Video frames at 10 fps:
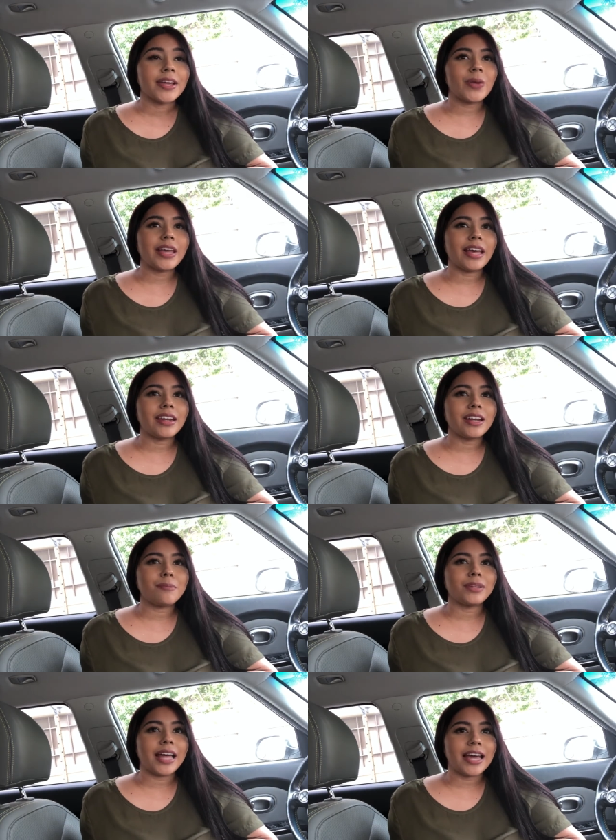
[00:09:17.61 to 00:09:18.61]
We ended
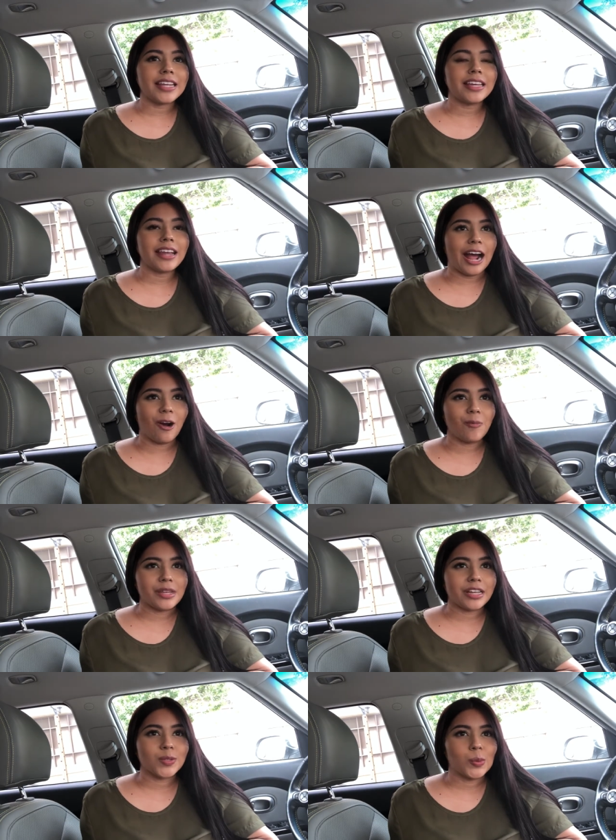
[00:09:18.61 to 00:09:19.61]
up planning it out
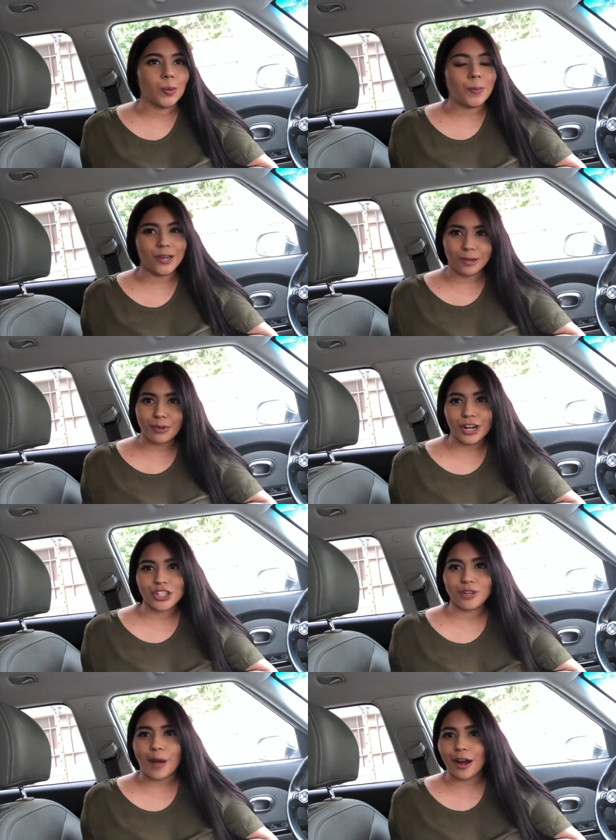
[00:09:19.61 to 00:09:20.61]
because we were peer
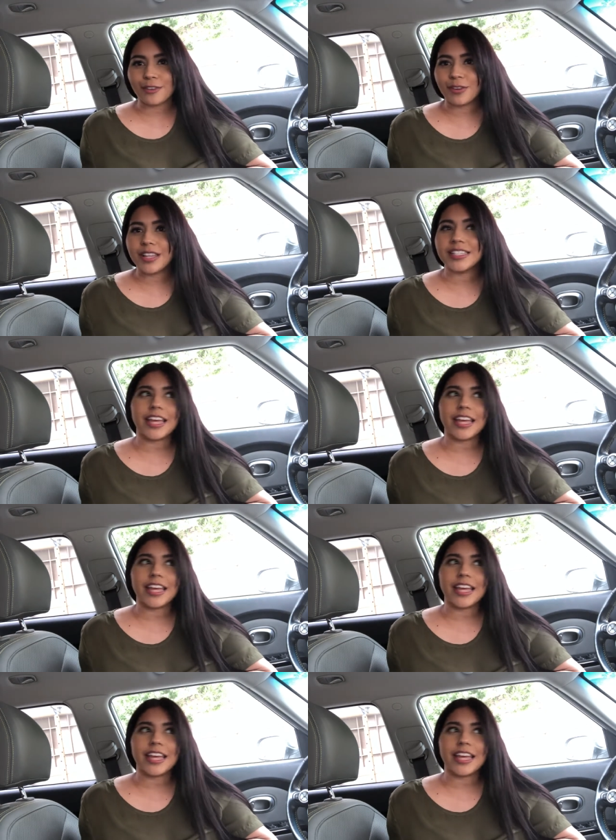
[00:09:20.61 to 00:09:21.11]
pressured by our friends,